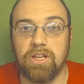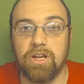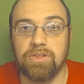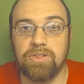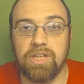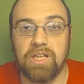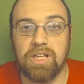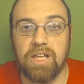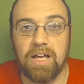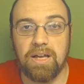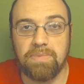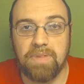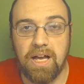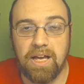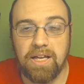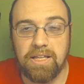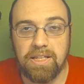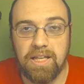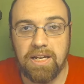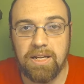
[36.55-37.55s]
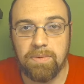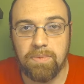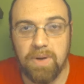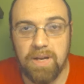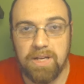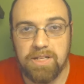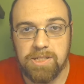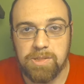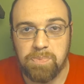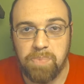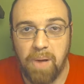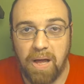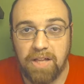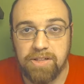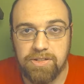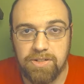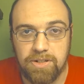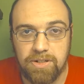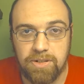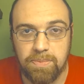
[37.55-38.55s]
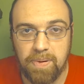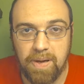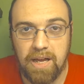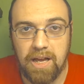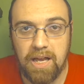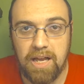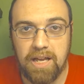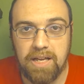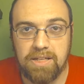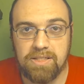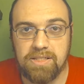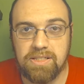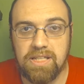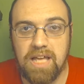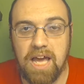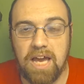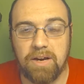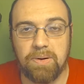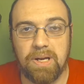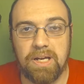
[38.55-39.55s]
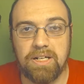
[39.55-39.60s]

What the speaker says: that I am not in any way sponsored by Snackcrate.